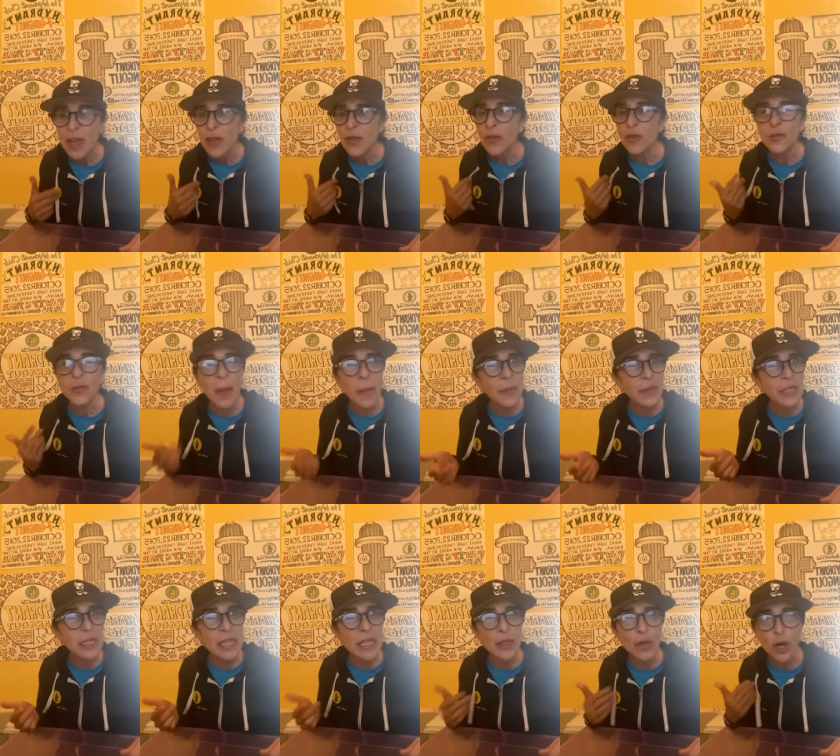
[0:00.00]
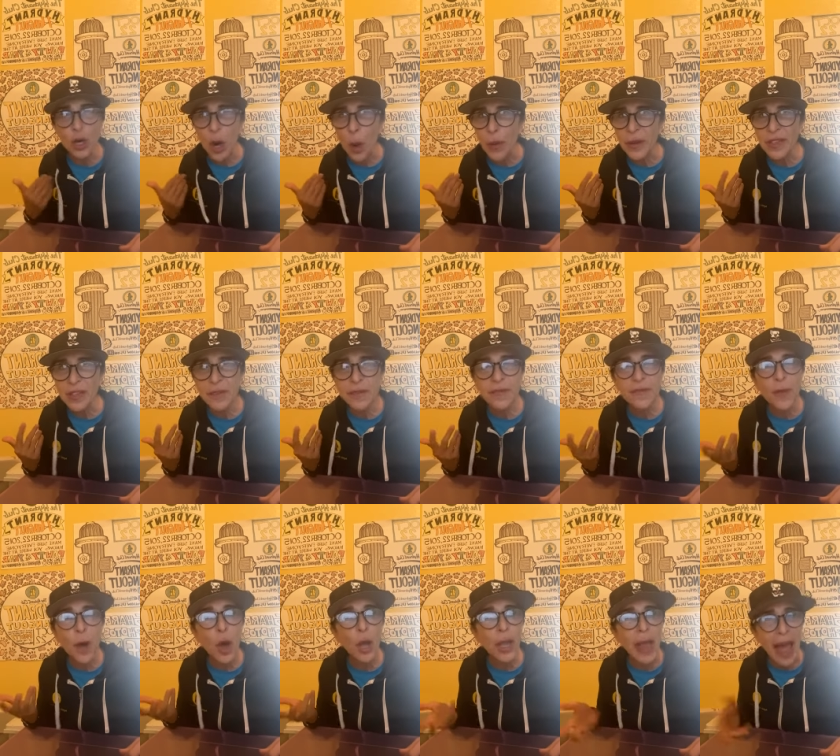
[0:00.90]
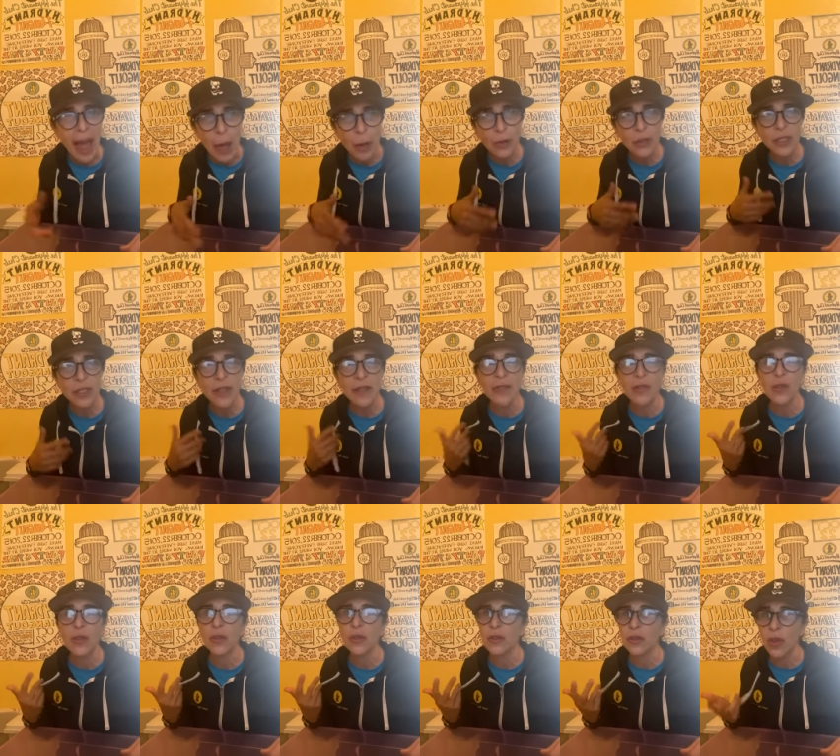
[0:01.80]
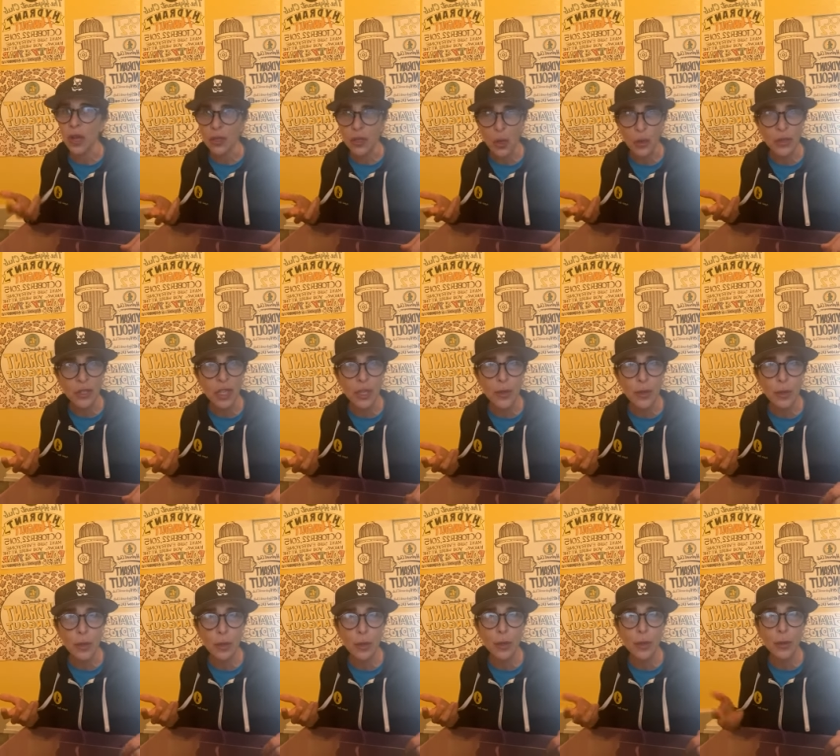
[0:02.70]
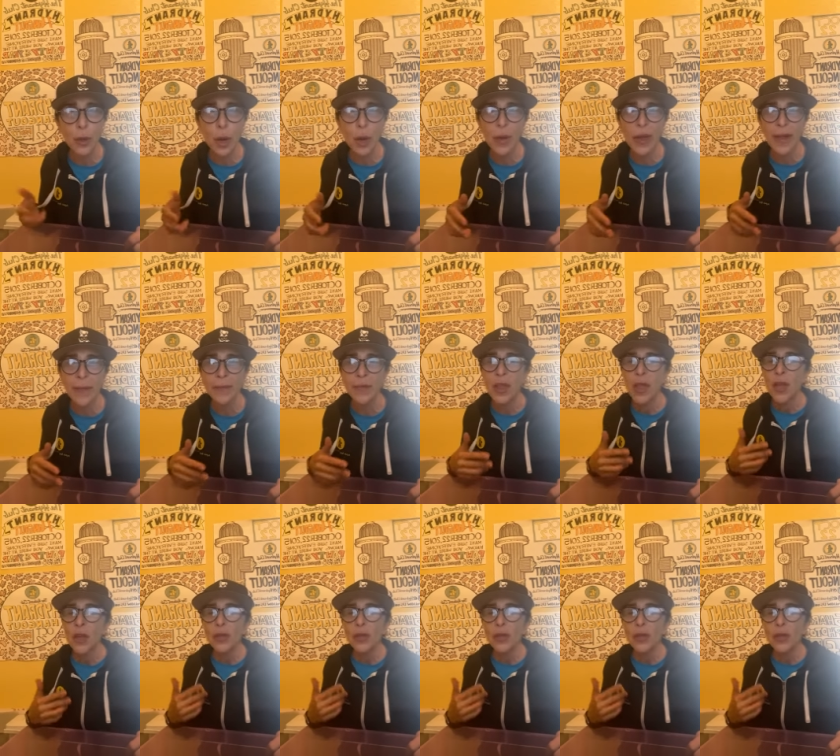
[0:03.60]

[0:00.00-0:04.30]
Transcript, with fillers: Those puppy teeth are going to fall out and the adult teeth are going to grow in.